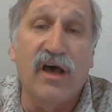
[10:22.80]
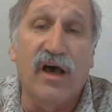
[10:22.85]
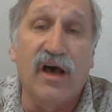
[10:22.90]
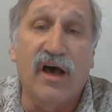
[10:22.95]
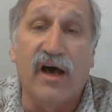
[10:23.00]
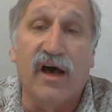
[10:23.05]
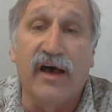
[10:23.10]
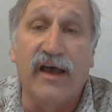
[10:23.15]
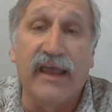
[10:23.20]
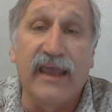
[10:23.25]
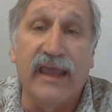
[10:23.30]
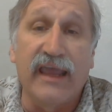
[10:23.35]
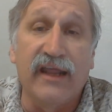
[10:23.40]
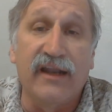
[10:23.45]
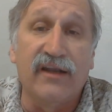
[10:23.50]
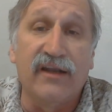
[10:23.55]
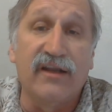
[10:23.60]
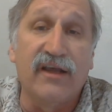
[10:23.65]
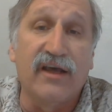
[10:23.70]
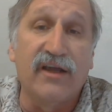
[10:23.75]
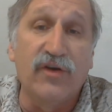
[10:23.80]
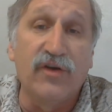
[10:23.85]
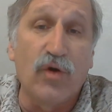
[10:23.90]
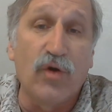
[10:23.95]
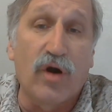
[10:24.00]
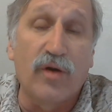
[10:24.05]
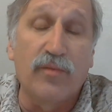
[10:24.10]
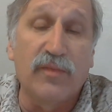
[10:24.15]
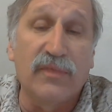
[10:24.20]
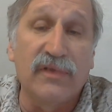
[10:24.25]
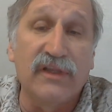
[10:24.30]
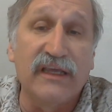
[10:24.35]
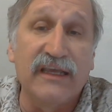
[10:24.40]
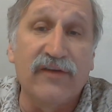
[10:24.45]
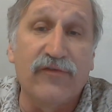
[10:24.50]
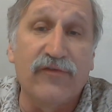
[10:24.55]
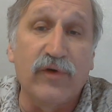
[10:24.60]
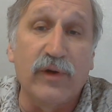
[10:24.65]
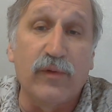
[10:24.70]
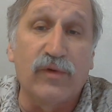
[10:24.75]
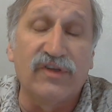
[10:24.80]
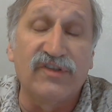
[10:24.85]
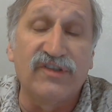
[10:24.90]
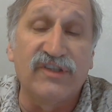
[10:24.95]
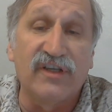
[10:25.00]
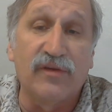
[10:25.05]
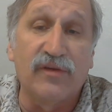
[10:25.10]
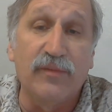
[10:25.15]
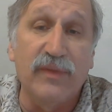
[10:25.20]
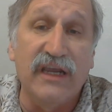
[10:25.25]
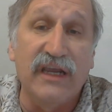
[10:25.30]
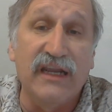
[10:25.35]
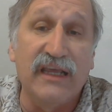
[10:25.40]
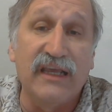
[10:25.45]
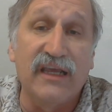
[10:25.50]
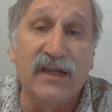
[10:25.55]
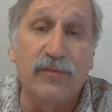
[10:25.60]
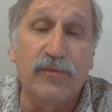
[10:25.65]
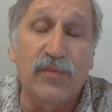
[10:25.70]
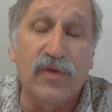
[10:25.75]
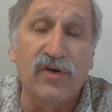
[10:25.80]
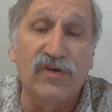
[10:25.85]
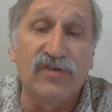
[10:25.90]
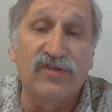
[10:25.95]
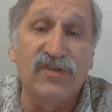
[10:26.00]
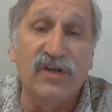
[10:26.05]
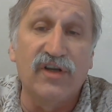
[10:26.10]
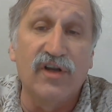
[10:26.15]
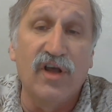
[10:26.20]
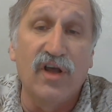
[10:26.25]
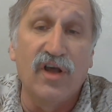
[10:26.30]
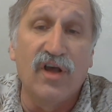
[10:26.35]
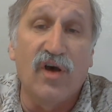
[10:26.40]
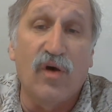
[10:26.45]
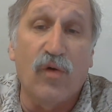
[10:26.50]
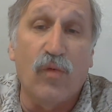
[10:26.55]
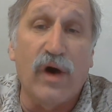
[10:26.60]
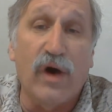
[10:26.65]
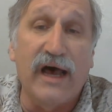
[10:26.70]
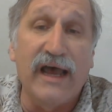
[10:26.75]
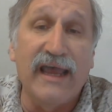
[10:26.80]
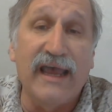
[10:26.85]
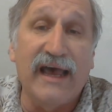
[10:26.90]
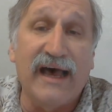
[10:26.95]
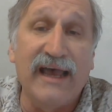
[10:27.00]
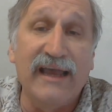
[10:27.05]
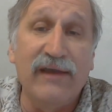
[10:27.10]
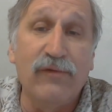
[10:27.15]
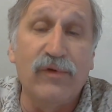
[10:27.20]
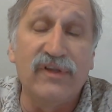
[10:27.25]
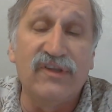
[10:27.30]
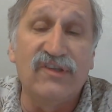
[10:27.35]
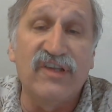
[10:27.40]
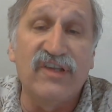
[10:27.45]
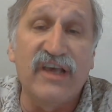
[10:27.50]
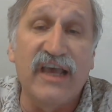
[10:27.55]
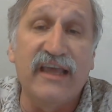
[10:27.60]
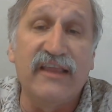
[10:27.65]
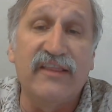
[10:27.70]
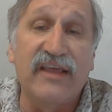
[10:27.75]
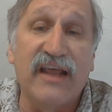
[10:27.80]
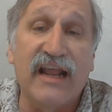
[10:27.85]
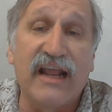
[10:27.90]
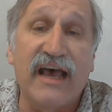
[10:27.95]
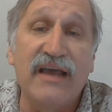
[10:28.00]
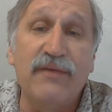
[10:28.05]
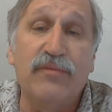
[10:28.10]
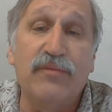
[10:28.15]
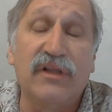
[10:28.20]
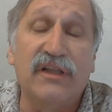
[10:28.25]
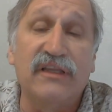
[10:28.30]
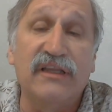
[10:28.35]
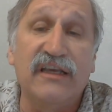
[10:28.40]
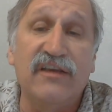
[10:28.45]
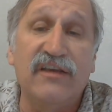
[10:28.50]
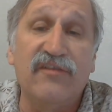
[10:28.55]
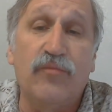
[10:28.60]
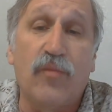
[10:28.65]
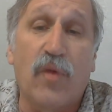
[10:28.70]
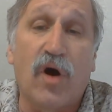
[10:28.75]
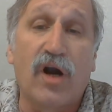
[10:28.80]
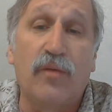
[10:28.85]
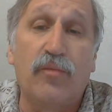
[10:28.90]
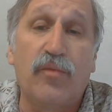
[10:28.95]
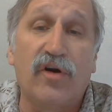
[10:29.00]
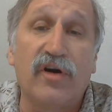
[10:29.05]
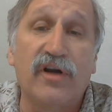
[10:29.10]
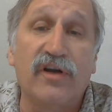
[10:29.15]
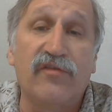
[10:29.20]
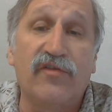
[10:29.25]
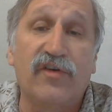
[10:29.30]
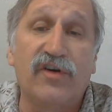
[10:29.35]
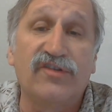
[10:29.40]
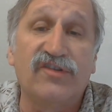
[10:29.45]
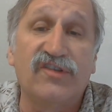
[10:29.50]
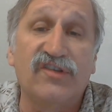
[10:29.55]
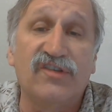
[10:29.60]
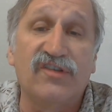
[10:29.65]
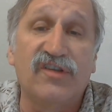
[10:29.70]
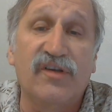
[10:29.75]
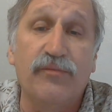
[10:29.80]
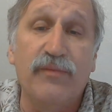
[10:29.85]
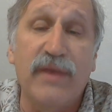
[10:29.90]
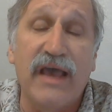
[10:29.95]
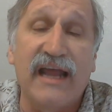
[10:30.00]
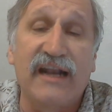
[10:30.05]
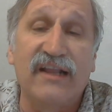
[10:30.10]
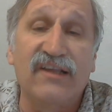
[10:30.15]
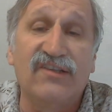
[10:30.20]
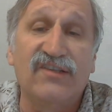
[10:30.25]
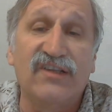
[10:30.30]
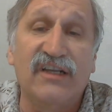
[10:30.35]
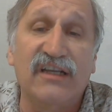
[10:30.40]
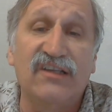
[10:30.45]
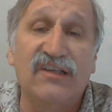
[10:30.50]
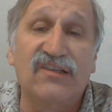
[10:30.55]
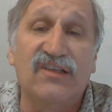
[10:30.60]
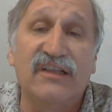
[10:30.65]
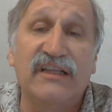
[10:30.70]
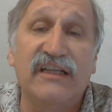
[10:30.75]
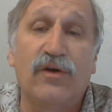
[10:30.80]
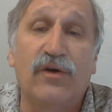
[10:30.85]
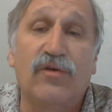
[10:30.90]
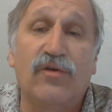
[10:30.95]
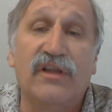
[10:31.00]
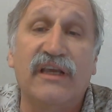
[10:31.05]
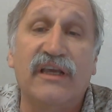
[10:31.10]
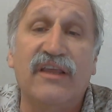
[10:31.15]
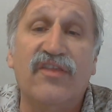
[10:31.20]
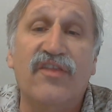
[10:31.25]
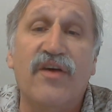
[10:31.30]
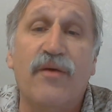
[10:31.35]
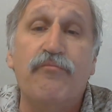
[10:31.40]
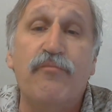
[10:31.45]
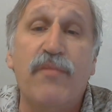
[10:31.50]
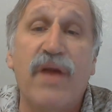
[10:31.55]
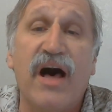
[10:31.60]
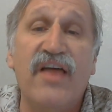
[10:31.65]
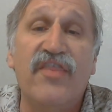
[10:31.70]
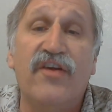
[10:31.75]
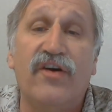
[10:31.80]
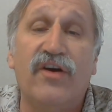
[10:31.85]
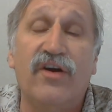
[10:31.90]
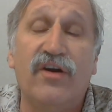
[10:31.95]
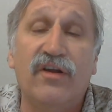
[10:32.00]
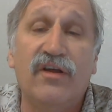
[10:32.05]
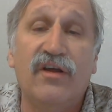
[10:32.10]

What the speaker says: and normally if we were still meeting in person, why I would say that I believe Marbury versus Madison is literally the mother